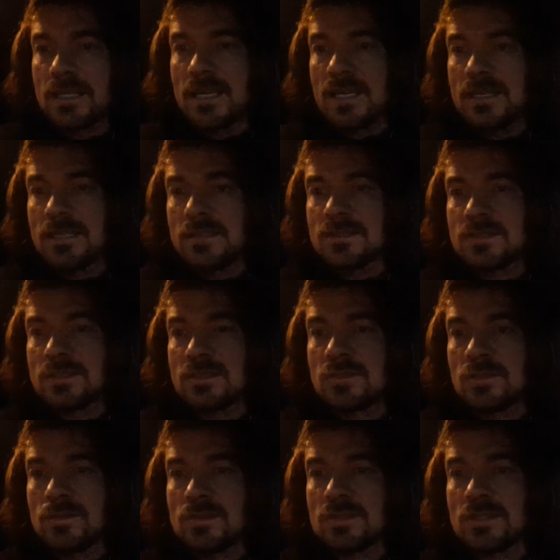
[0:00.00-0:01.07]
get
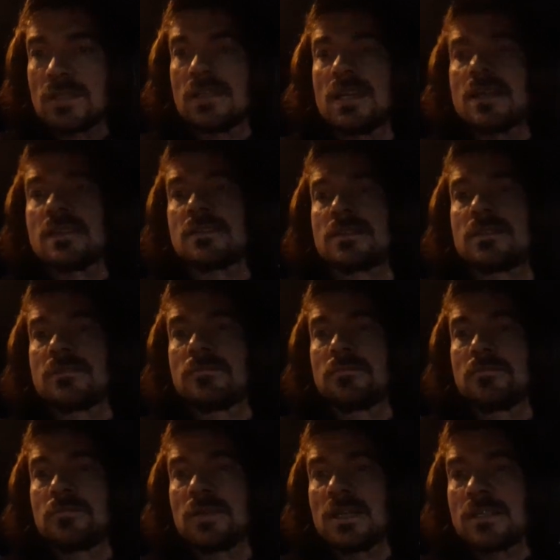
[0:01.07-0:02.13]
institutionalized
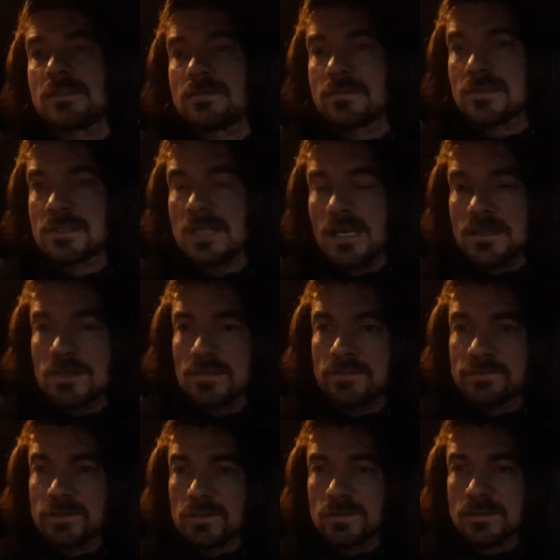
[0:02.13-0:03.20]
by sets
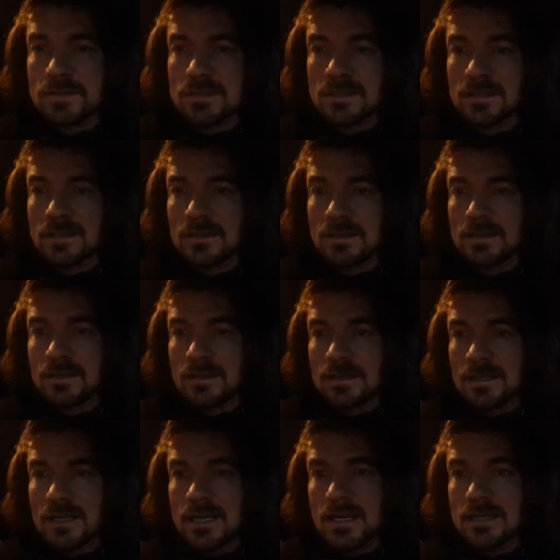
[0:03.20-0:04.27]
of rules,
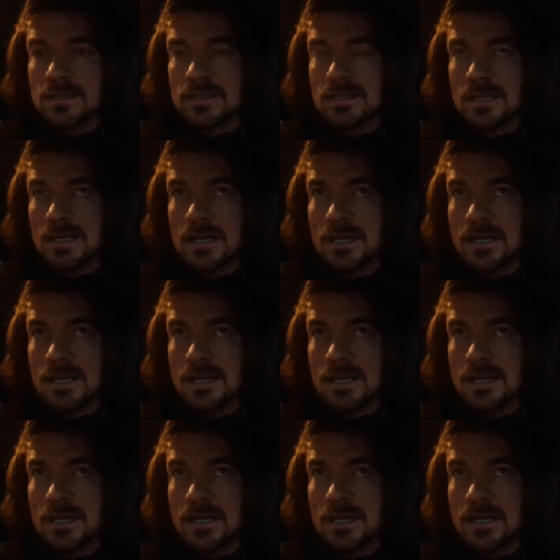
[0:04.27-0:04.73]
and